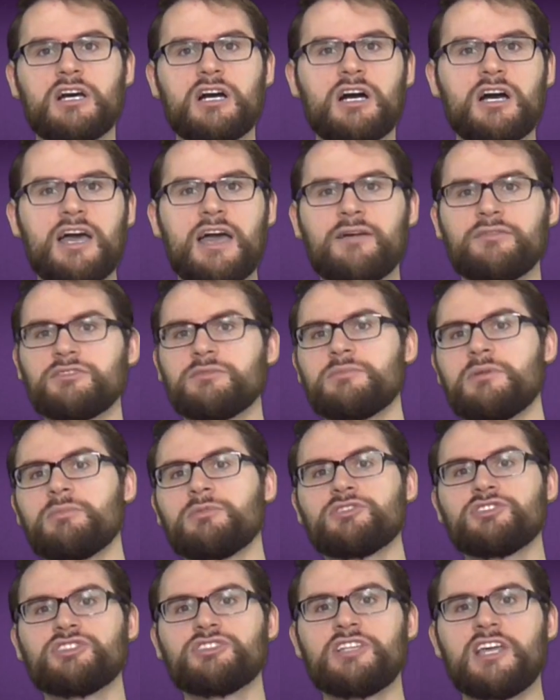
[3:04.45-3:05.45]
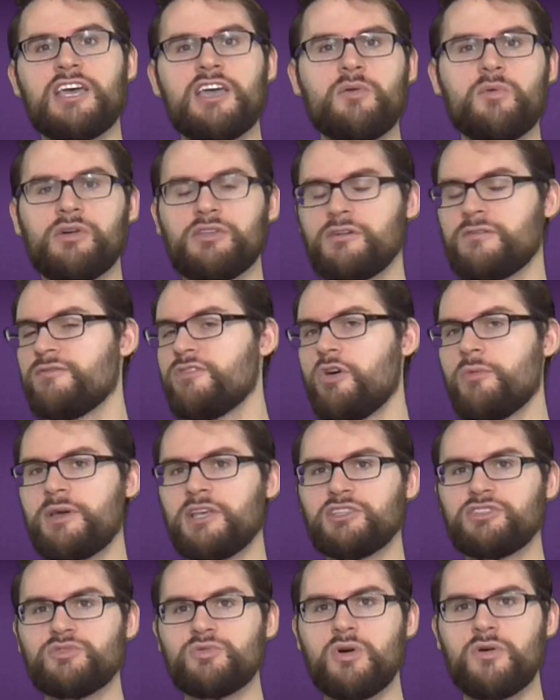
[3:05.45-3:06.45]
have some people stay while they're
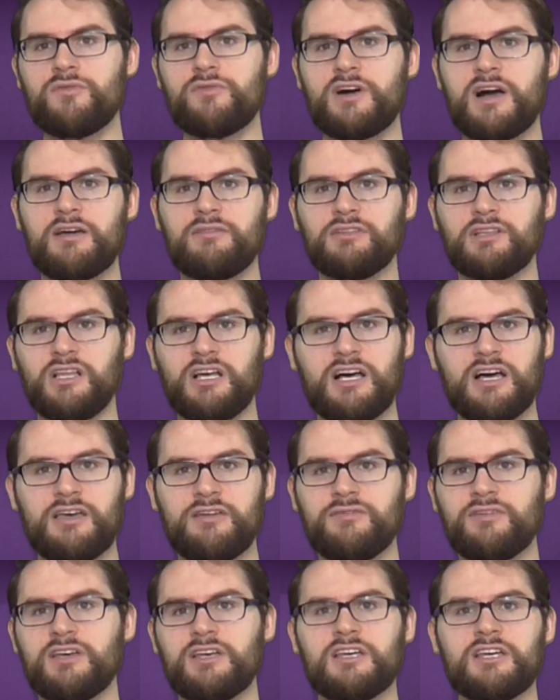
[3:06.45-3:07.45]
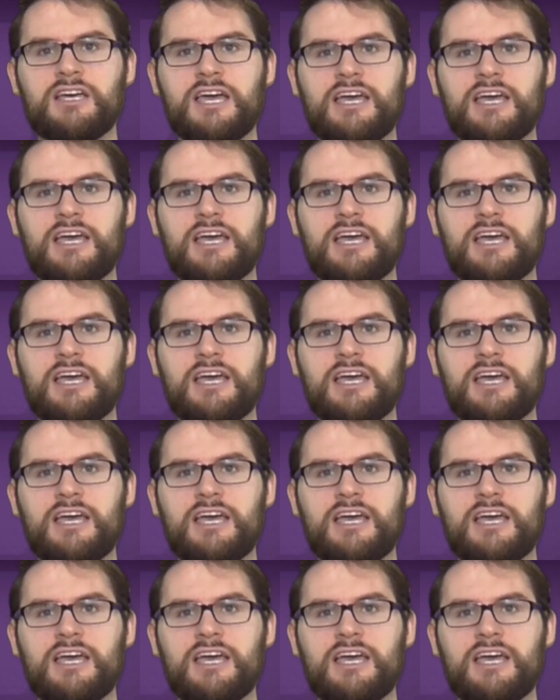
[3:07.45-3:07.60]
filming 205 Live,